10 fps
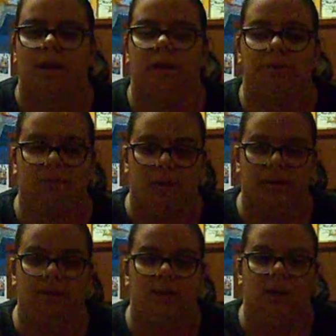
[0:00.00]
It was
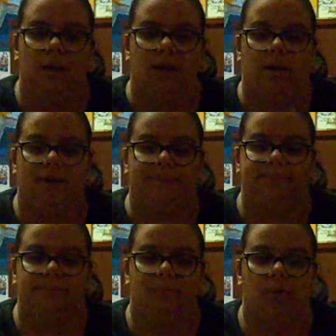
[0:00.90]
fun.
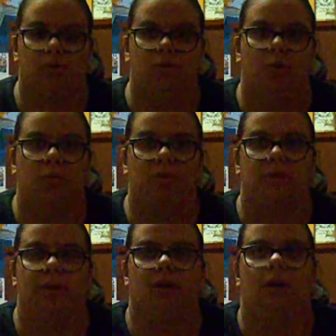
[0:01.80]
Most notable
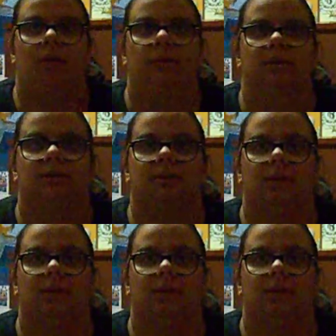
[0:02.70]
thing I got was